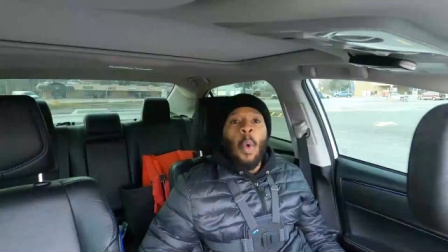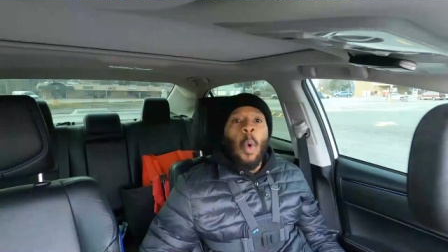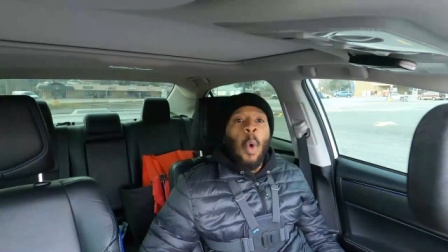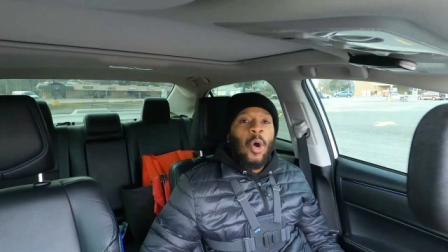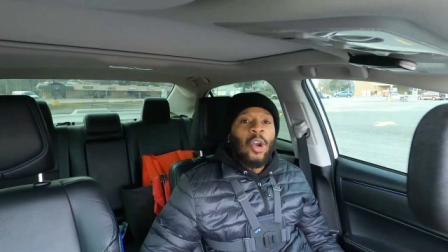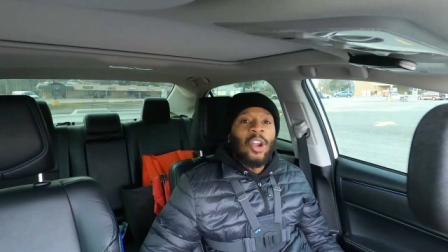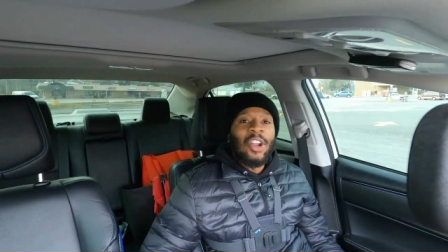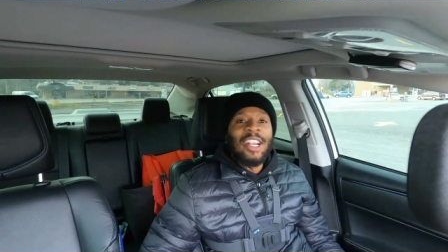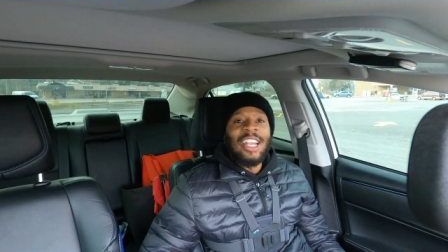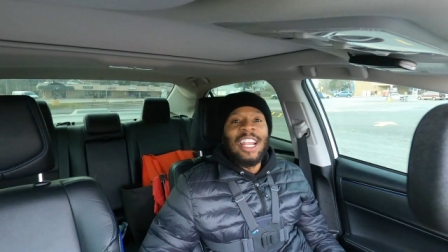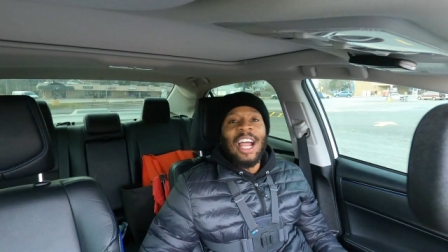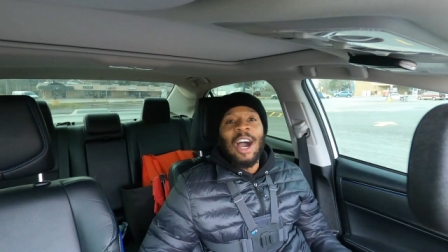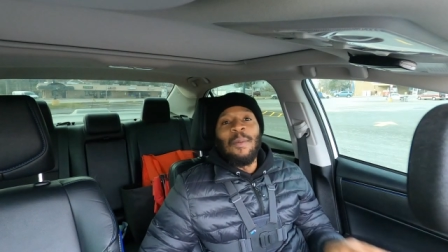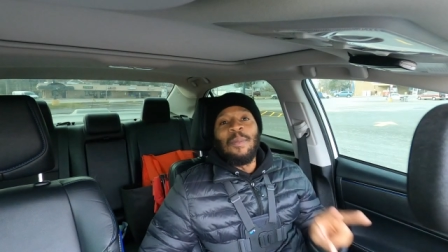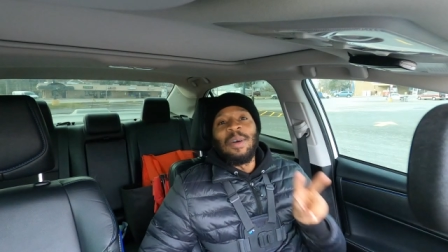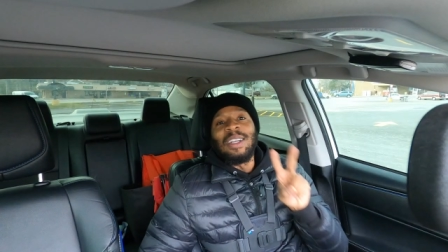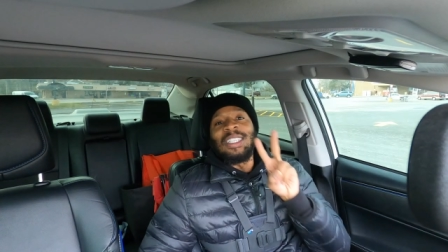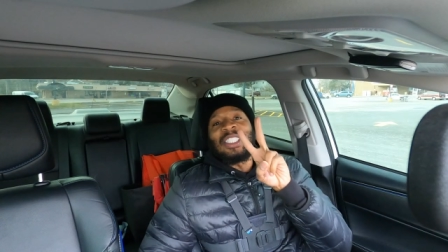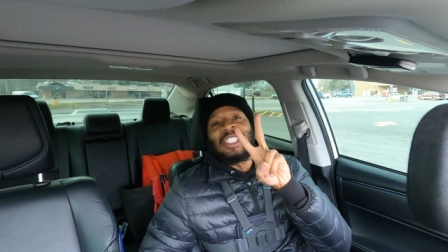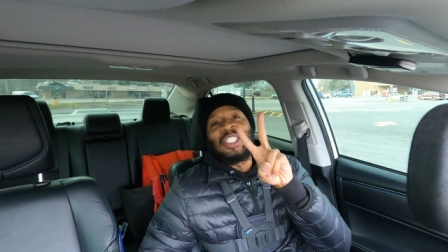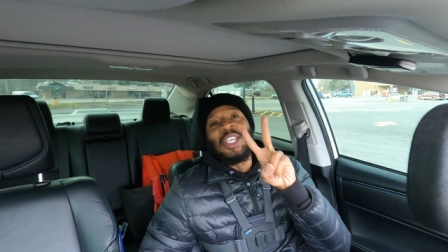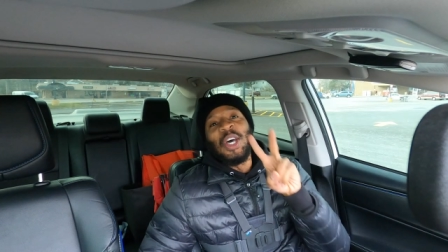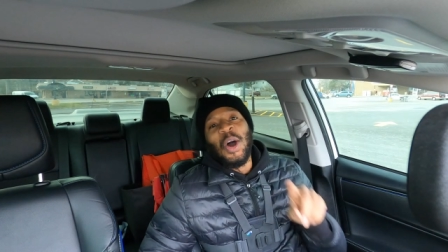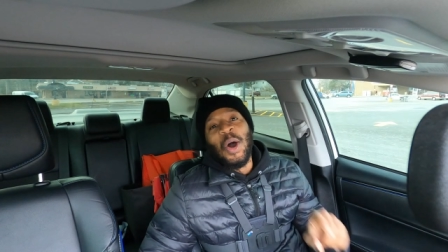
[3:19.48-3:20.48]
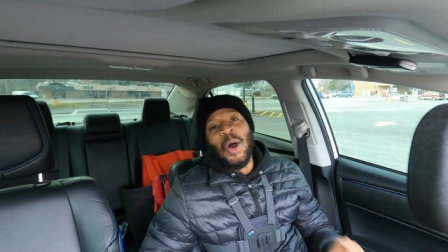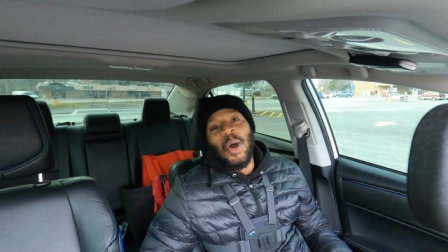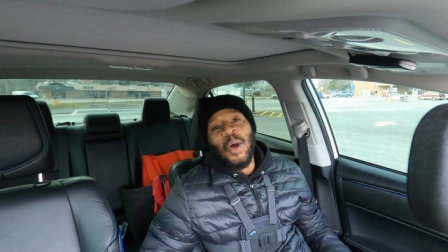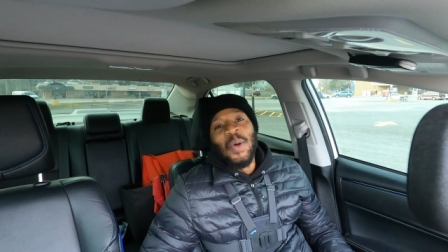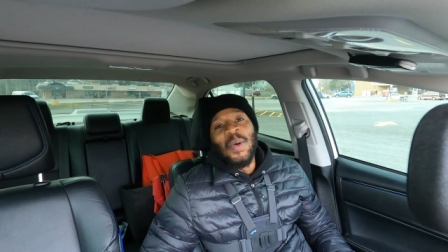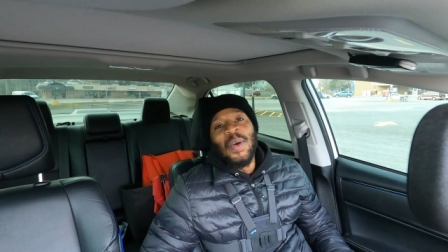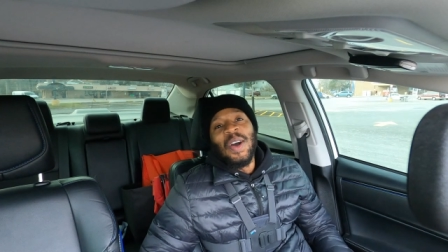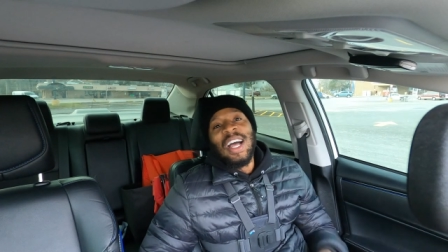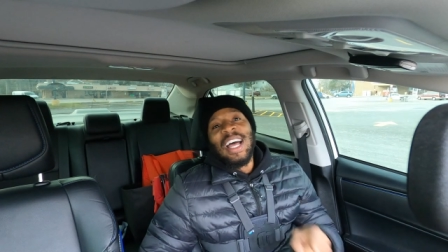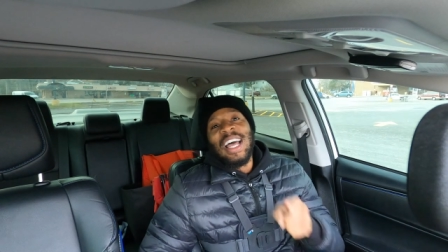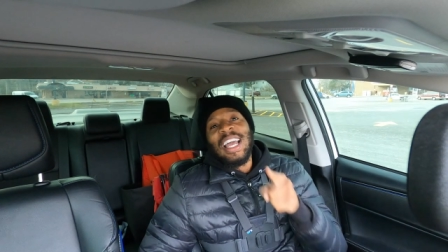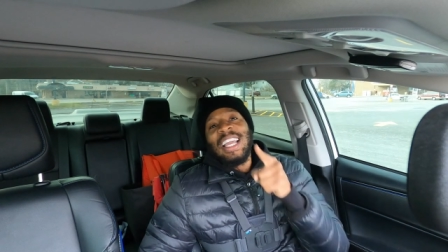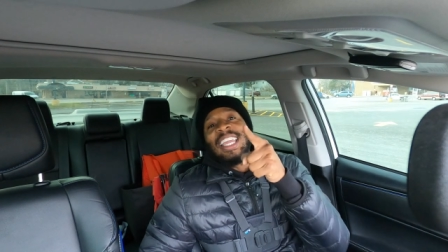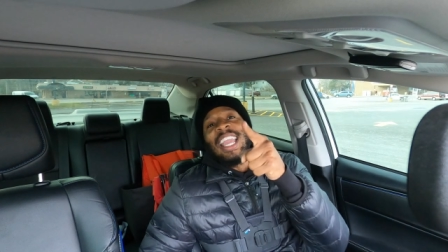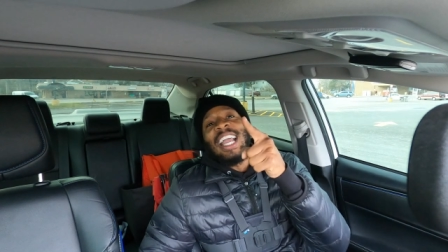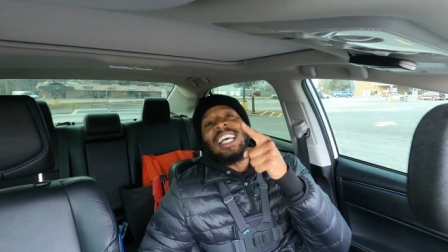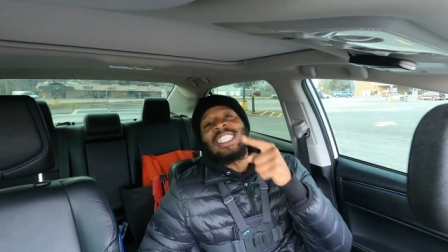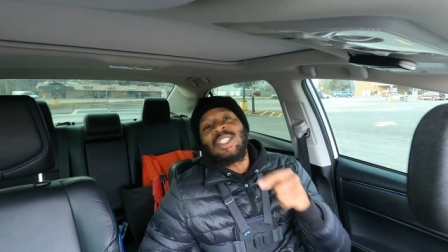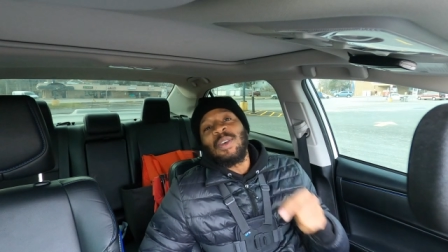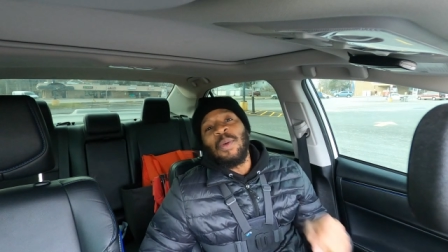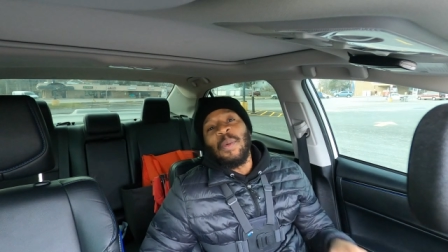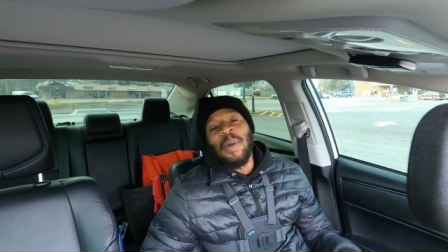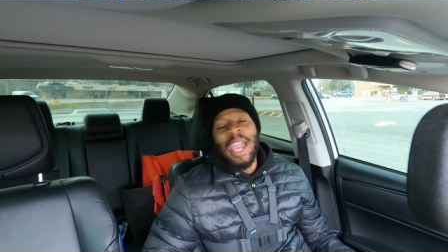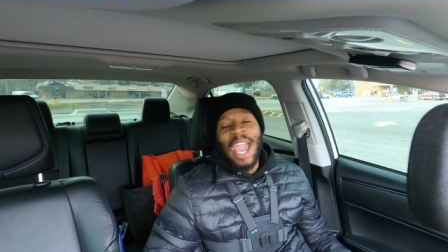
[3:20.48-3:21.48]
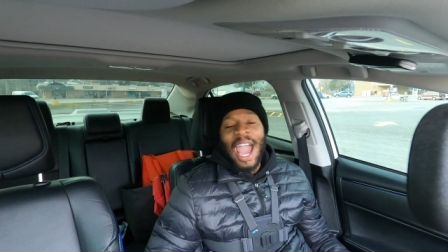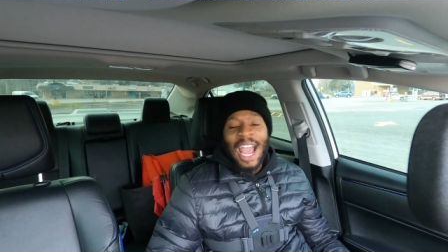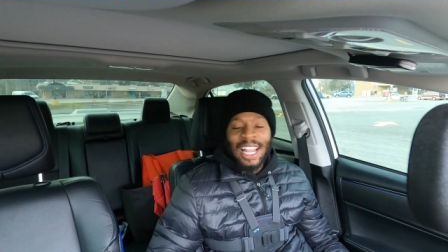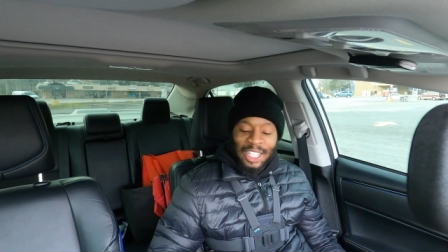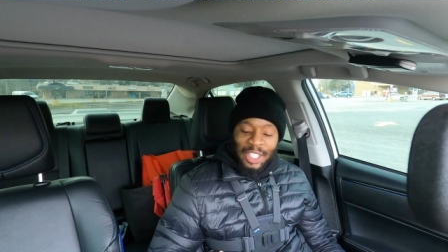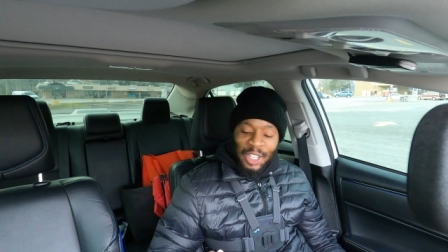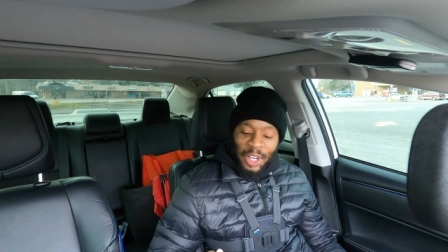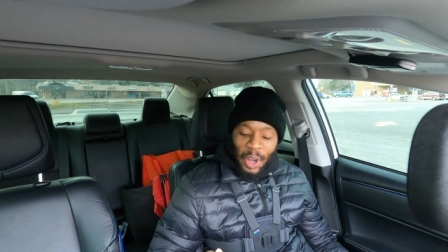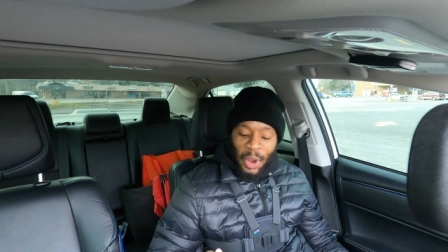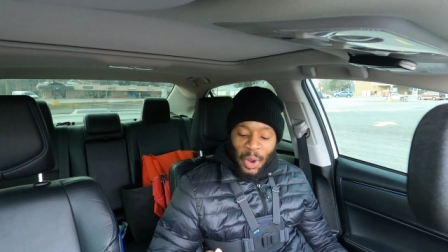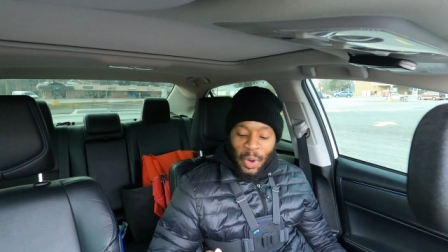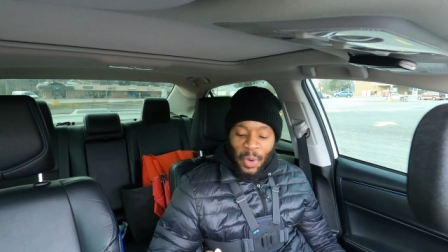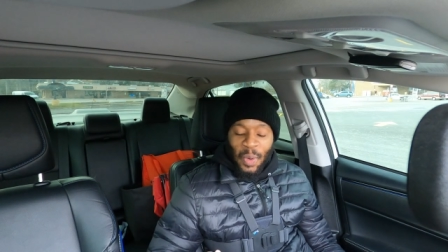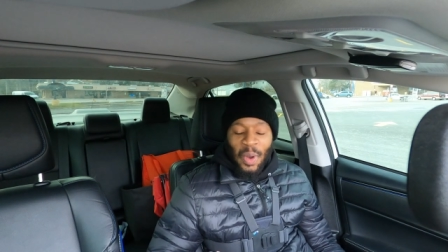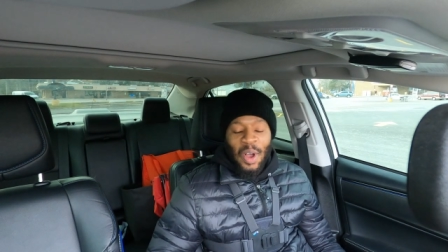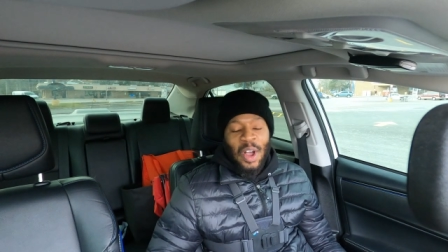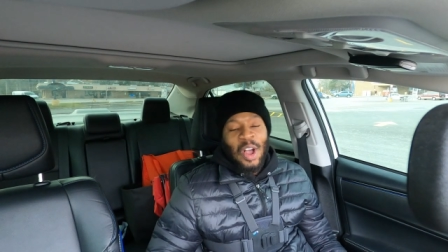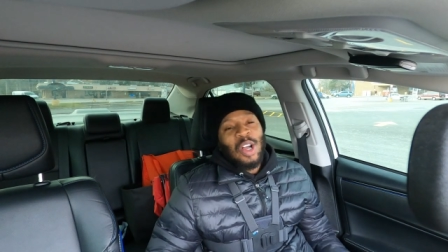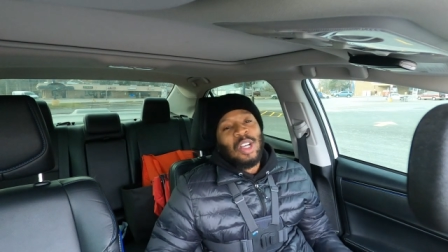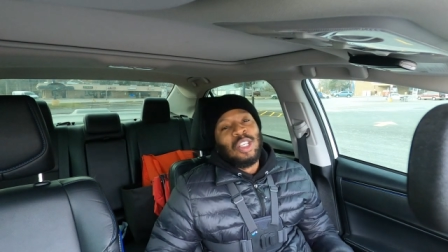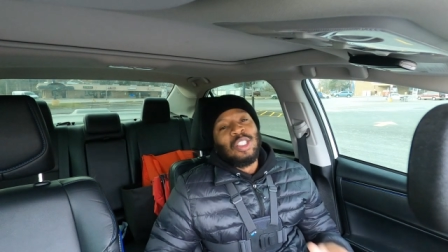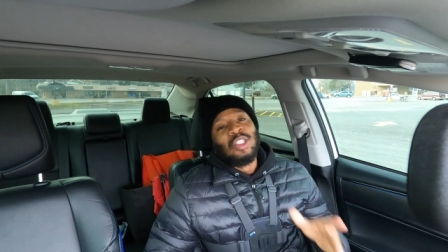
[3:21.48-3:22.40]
Order number two. Guess what we had to do?